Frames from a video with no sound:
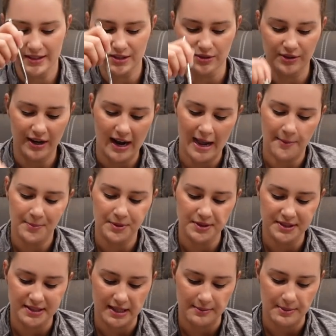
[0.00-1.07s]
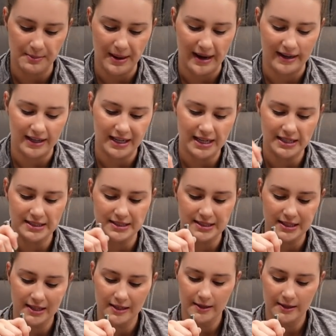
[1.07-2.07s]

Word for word: So they're apple cinnamon pancakes.